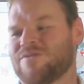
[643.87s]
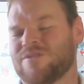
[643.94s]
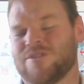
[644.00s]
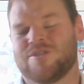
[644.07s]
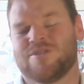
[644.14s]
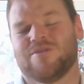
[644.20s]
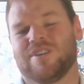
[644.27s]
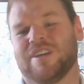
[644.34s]
for
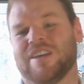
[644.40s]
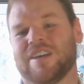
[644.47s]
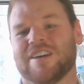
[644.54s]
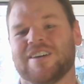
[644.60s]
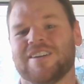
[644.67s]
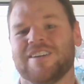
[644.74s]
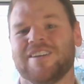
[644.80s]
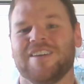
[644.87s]
tuning
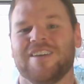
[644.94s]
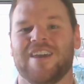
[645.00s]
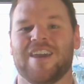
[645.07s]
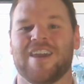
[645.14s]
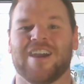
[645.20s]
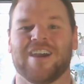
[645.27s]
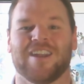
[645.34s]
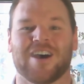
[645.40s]
in,
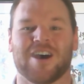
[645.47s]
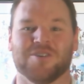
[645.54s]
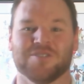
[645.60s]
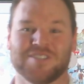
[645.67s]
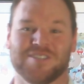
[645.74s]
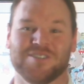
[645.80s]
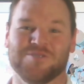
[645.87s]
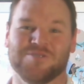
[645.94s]
and I'll
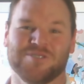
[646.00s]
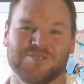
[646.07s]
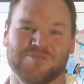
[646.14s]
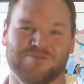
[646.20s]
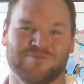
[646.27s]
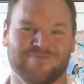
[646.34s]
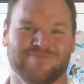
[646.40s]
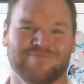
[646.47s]
see you
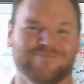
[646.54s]
soon.